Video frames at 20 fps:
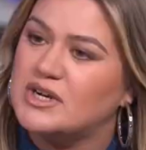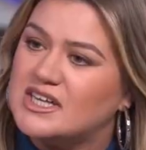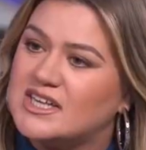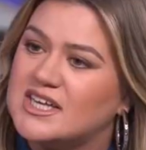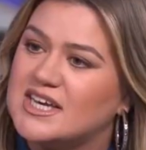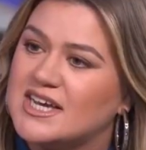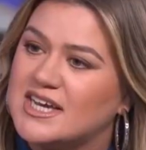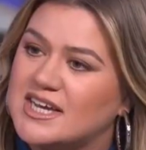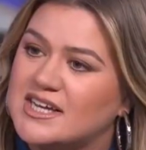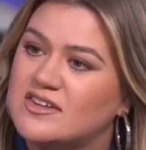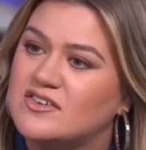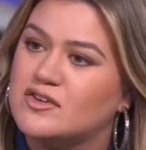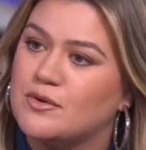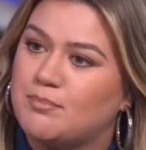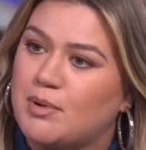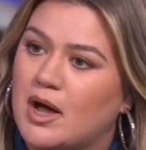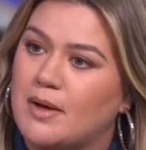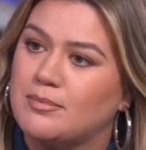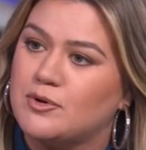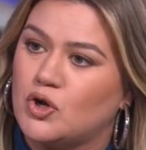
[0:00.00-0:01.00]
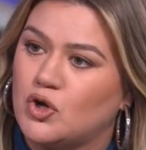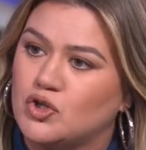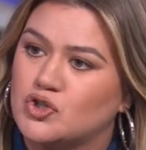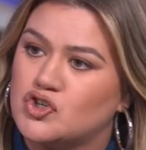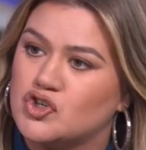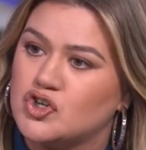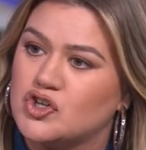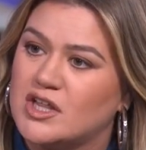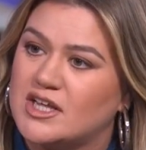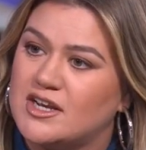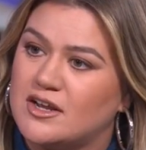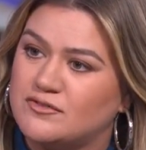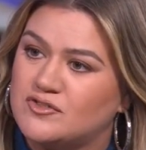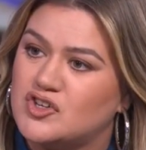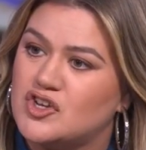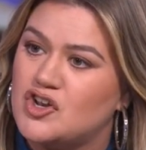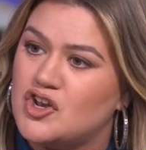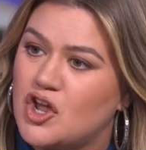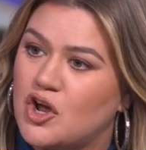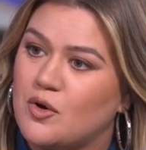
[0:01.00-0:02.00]
really into pop culture enough
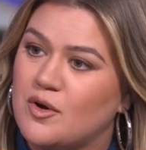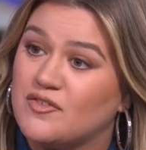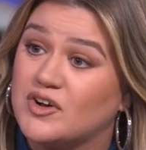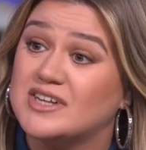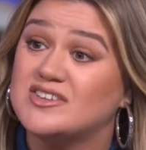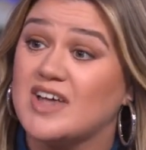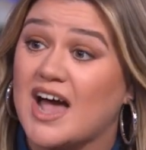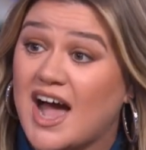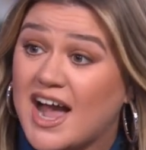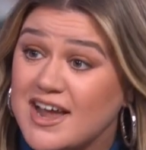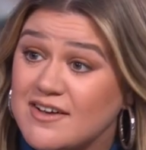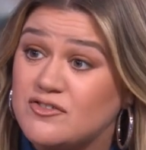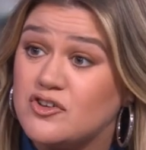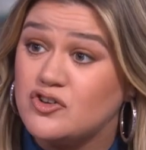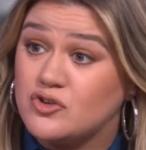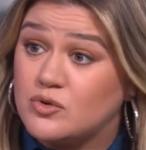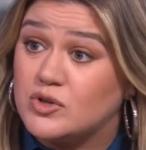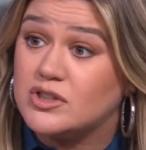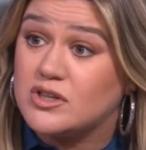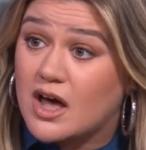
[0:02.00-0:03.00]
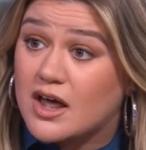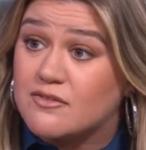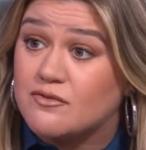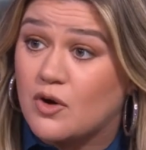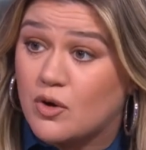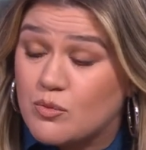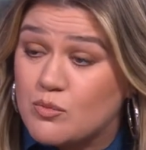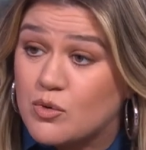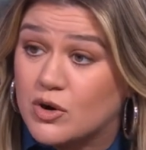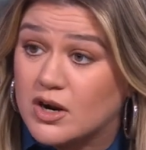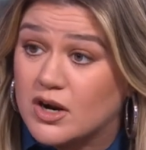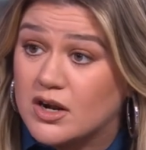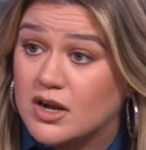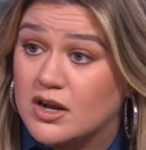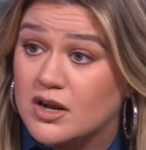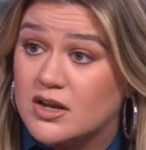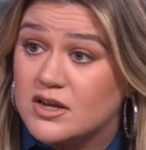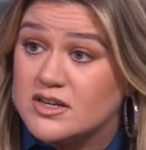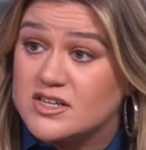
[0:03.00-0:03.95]
to know it? Because I have to do a lot of homework.